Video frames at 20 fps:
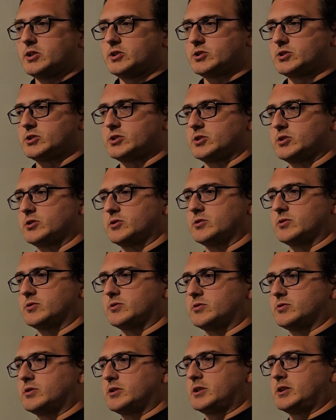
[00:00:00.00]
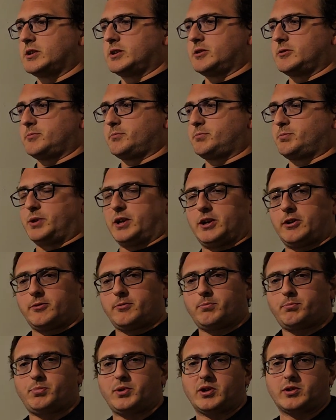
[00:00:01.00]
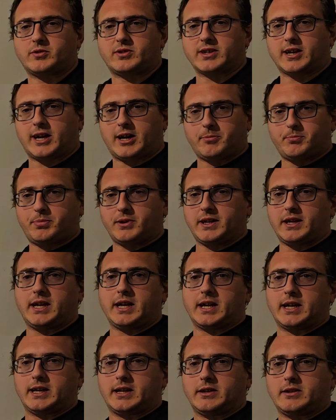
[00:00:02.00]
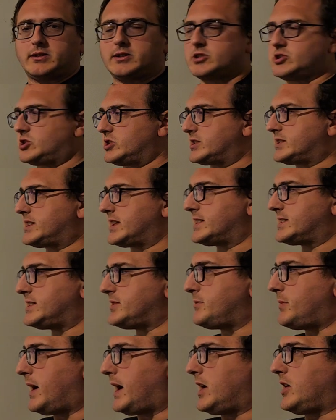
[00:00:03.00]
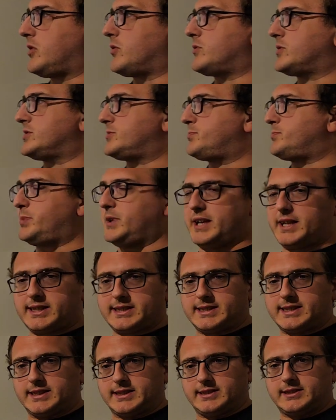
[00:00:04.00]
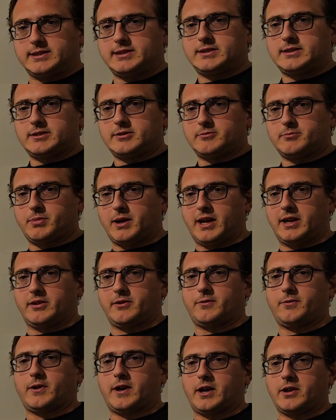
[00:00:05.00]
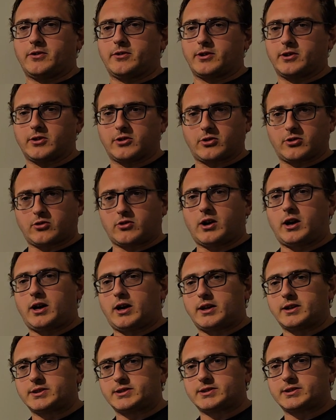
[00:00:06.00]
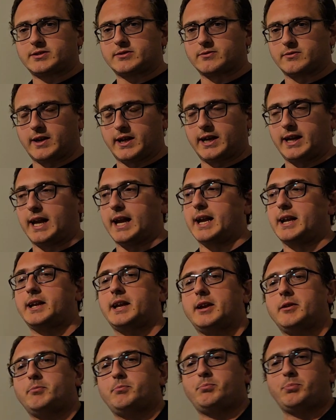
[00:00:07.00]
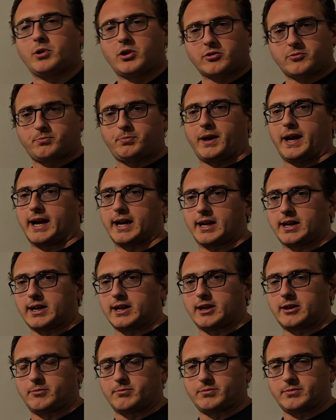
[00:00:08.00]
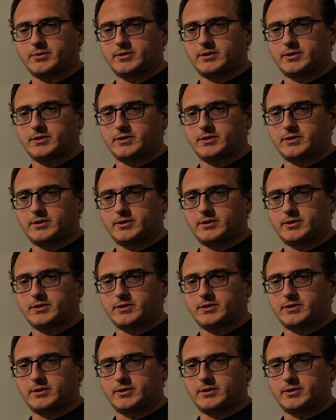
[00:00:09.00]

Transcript: to be built up again, just as Emmanuel was beaten by the Father on the cross, right? And then built back up.